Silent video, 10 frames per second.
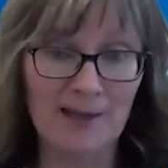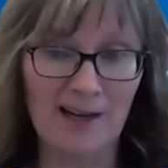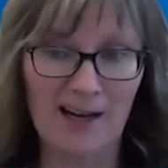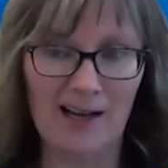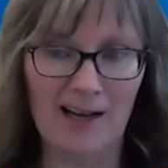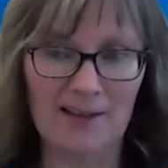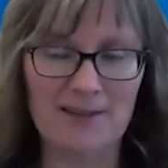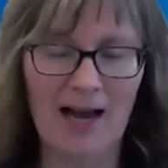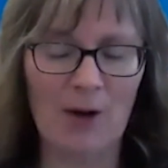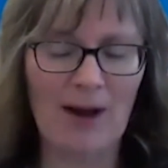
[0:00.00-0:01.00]

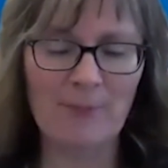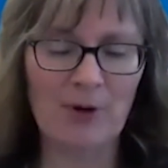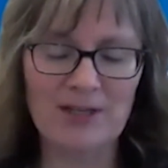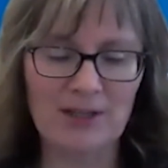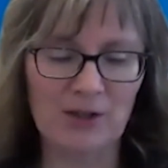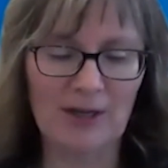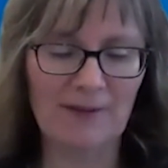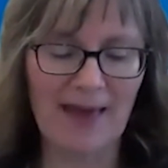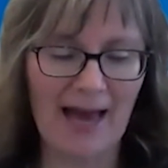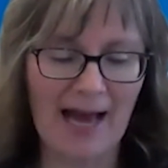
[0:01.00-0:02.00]
How I'm going to look at
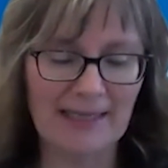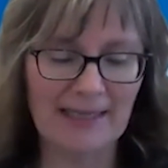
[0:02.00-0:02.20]
that